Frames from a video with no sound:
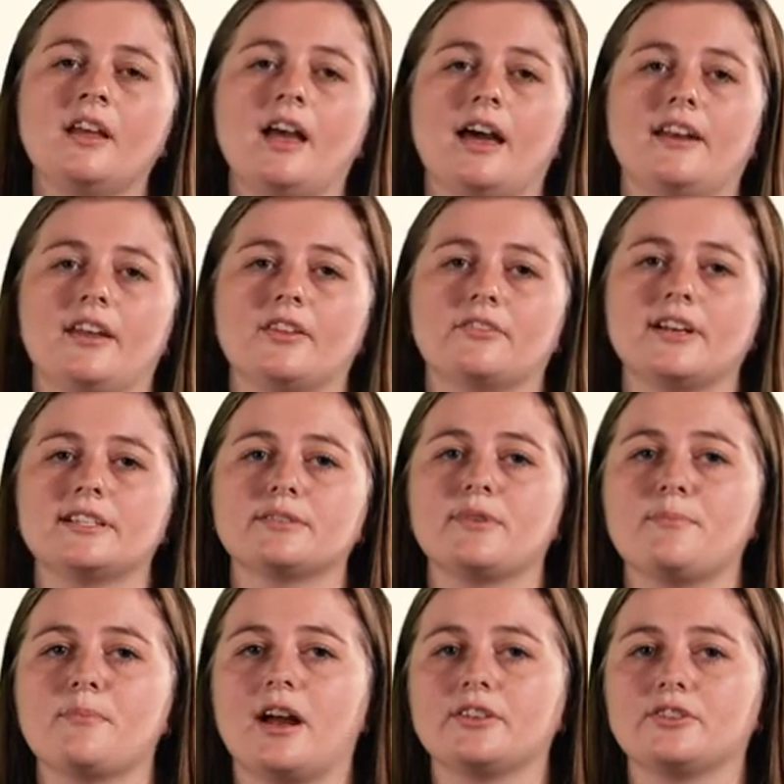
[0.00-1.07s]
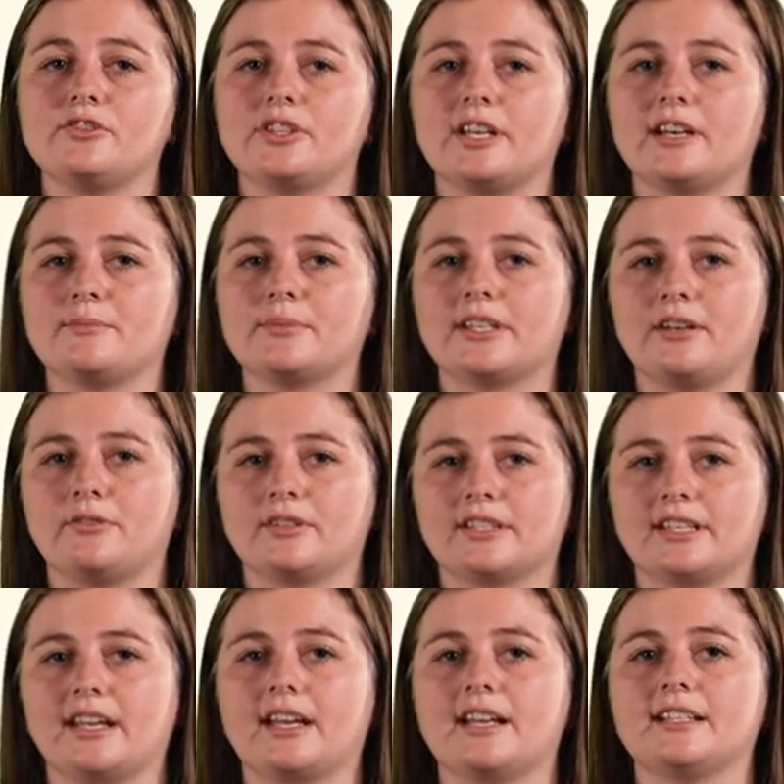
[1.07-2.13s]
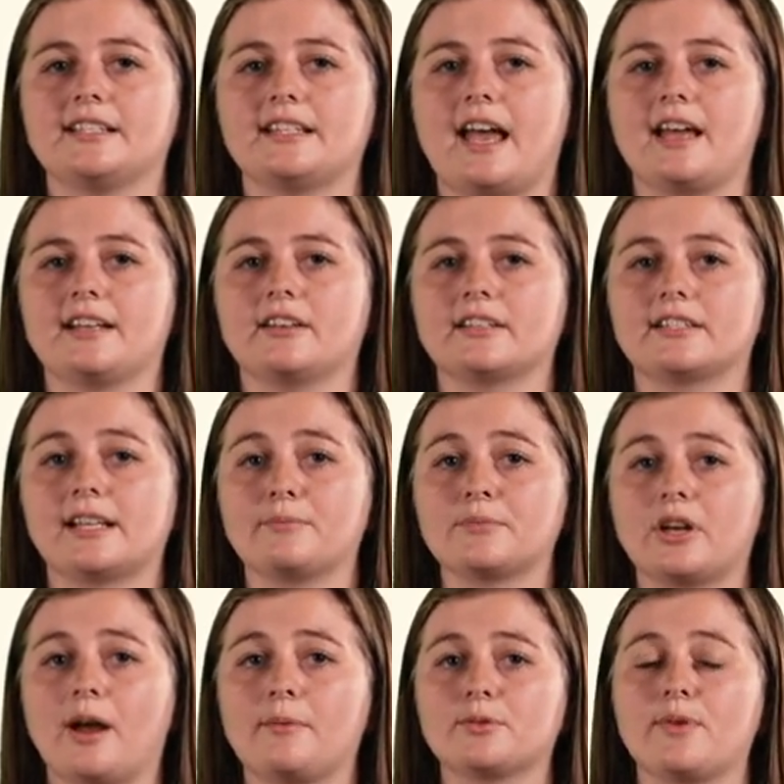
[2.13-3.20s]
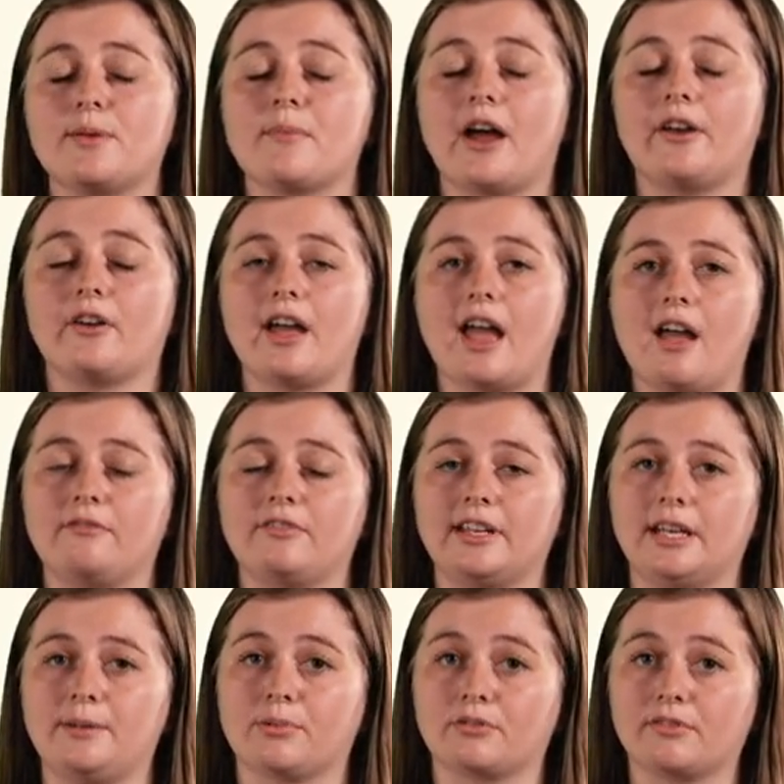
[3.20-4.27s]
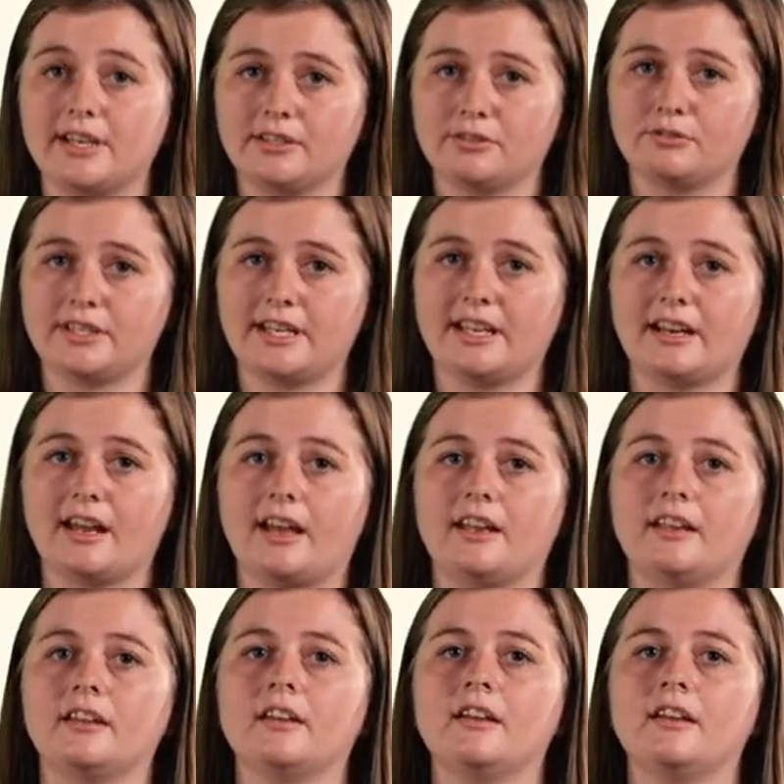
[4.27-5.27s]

Another reason we might do genome sequencing is that sometimes we might not have any parental DNA,